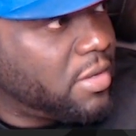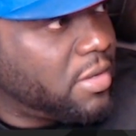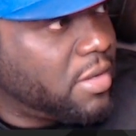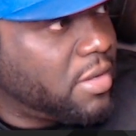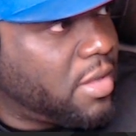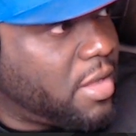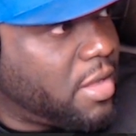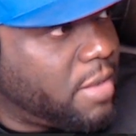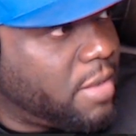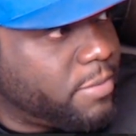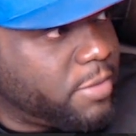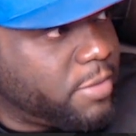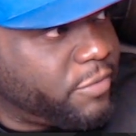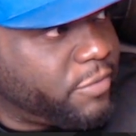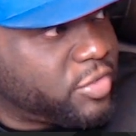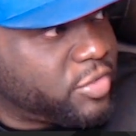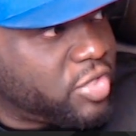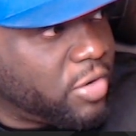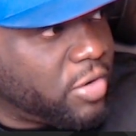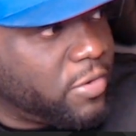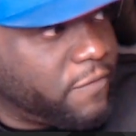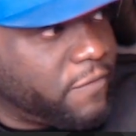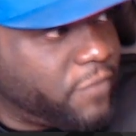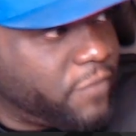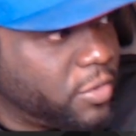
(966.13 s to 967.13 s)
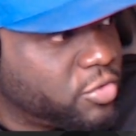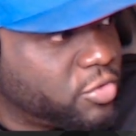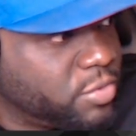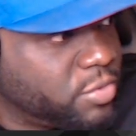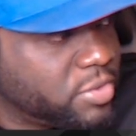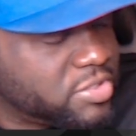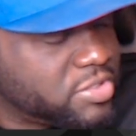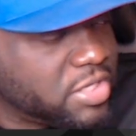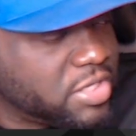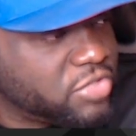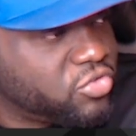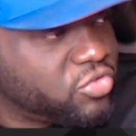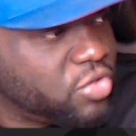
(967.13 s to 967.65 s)
the return of Virgil
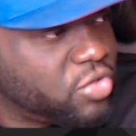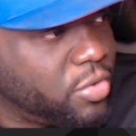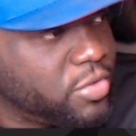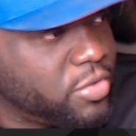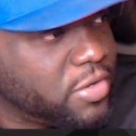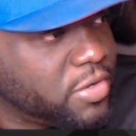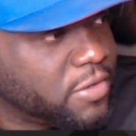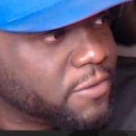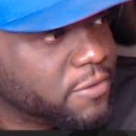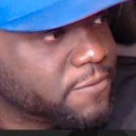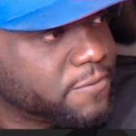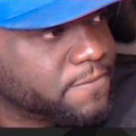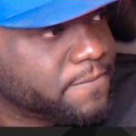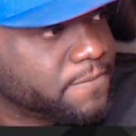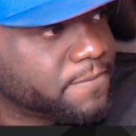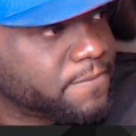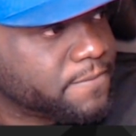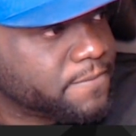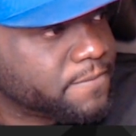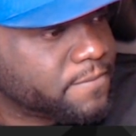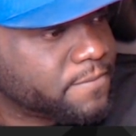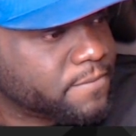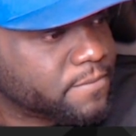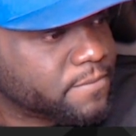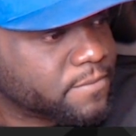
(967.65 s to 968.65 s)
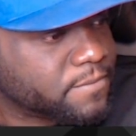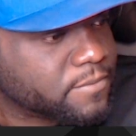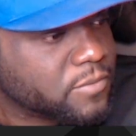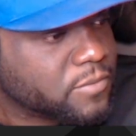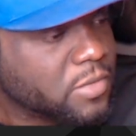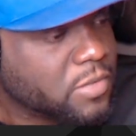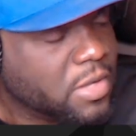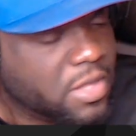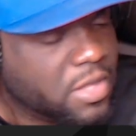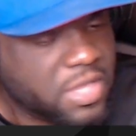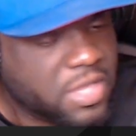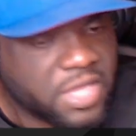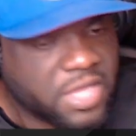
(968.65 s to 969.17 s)
Ortiz Jr.
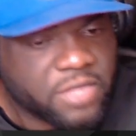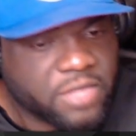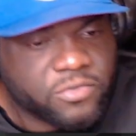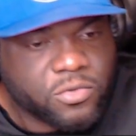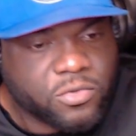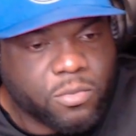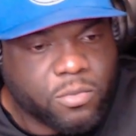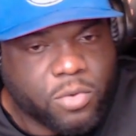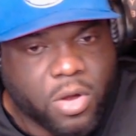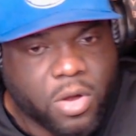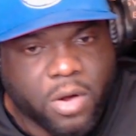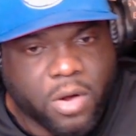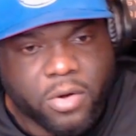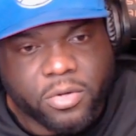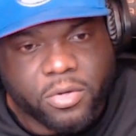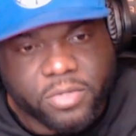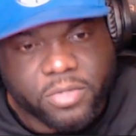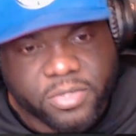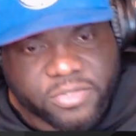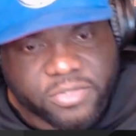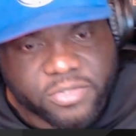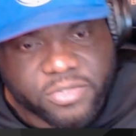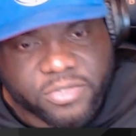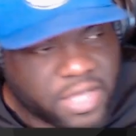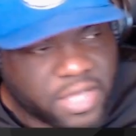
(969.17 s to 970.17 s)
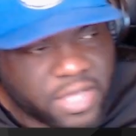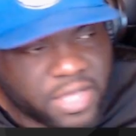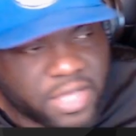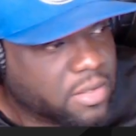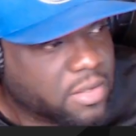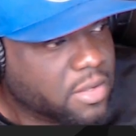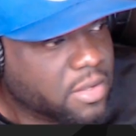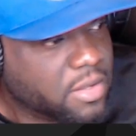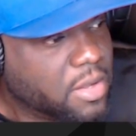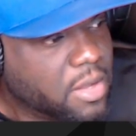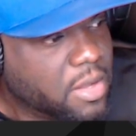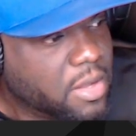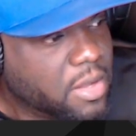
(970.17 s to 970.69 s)
He had a Zoom card earlier today.
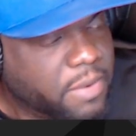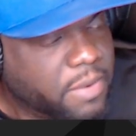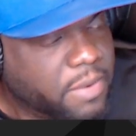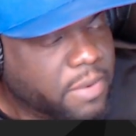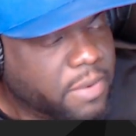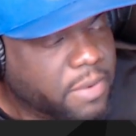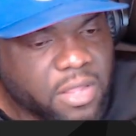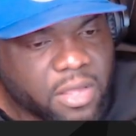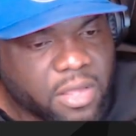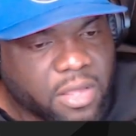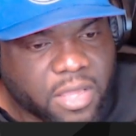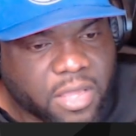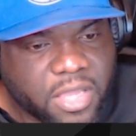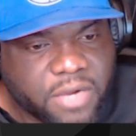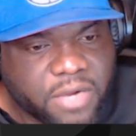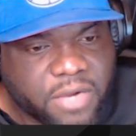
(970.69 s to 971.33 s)
But look, here is